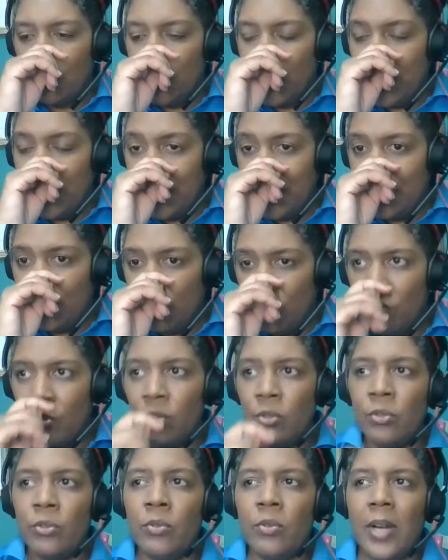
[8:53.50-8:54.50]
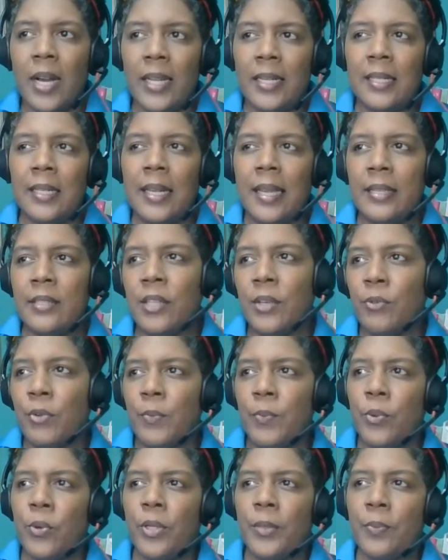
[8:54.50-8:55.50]
We did do analyzing
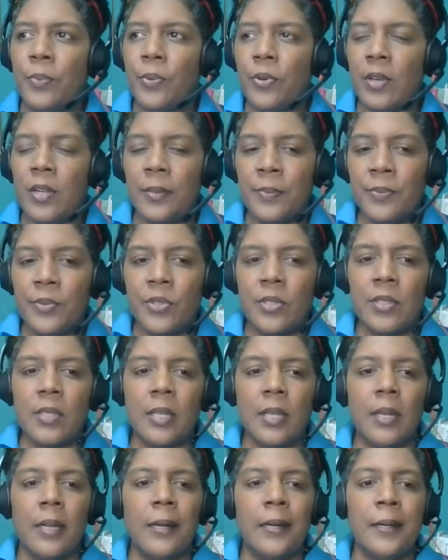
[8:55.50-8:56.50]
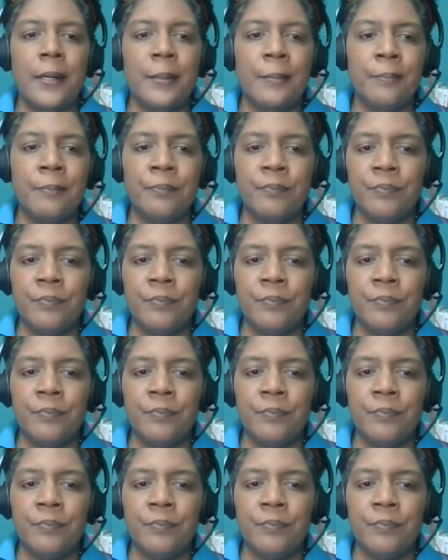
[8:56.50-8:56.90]
report prompts a